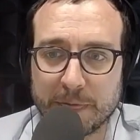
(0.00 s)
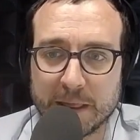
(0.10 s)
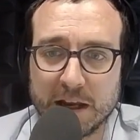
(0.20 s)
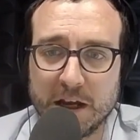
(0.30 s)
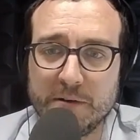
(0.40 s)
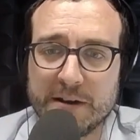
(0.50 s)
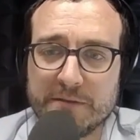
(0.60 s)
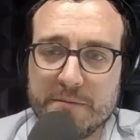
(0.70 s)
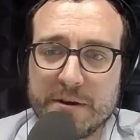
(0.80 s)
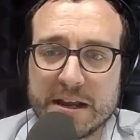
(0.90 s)
Hello,
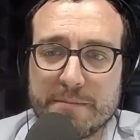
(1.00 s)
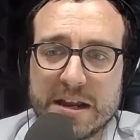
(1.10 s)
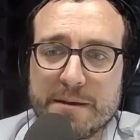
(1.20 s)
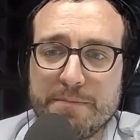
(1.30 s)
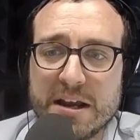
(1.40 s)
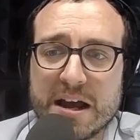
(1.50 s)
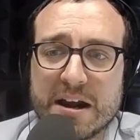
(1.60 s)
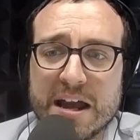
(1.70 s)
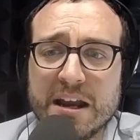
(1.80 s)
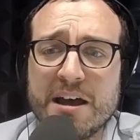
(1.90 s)
everybody. Maria Pilar,
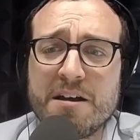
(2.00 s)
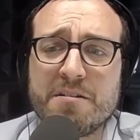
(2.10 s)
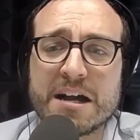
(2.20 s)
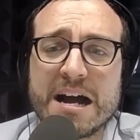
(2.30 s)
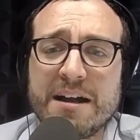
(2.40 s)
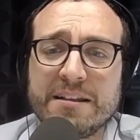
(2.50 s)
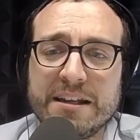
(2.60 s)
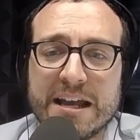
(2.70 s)
hello, Kyle, and